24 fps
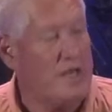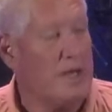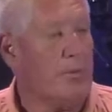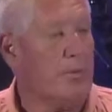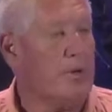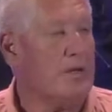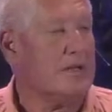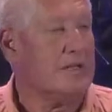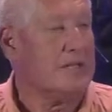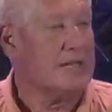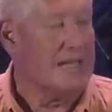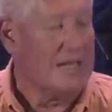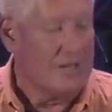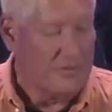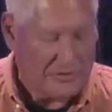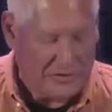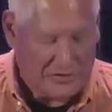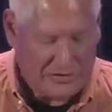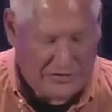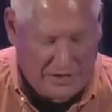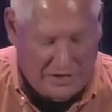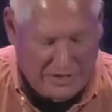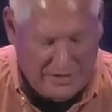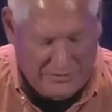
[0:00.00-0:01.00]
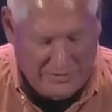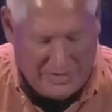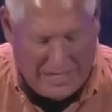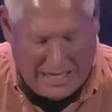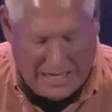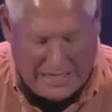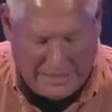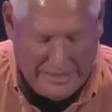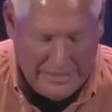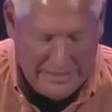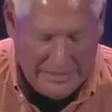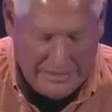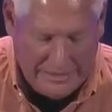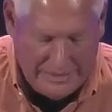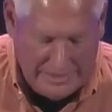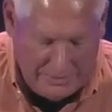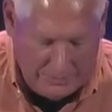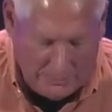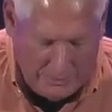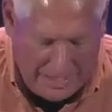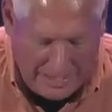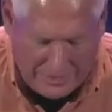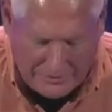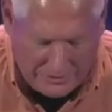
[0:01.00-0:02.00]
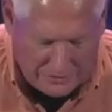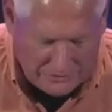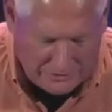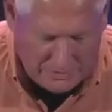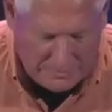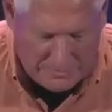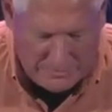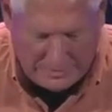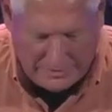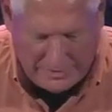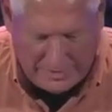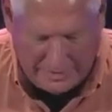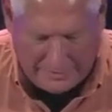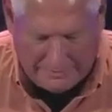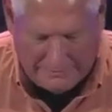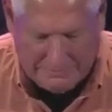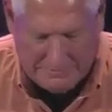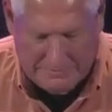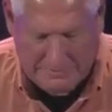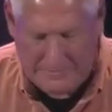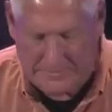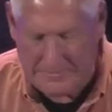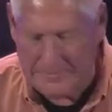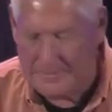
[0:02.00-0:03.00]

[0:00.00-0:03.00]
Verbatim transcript: that he really is the Son of God, he rises from the dead.